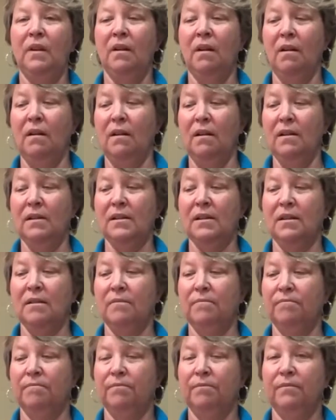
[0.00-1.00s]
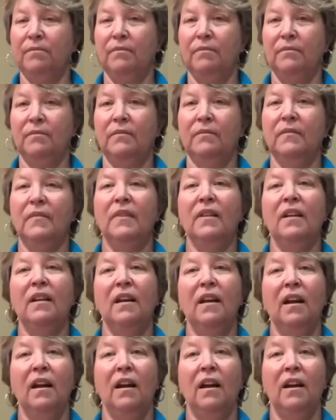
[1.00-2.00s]
Awesome.
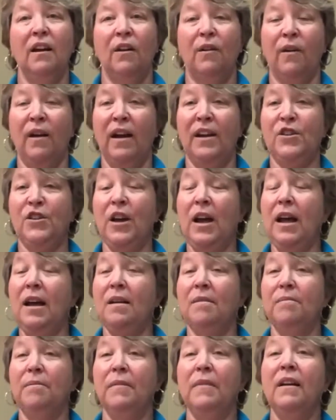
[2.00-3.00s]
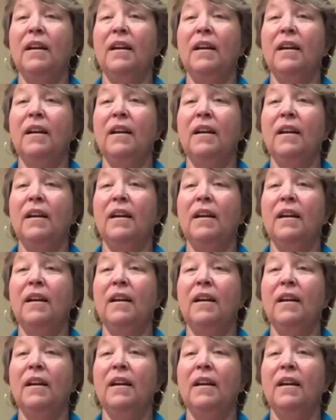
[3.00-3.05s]
Great job.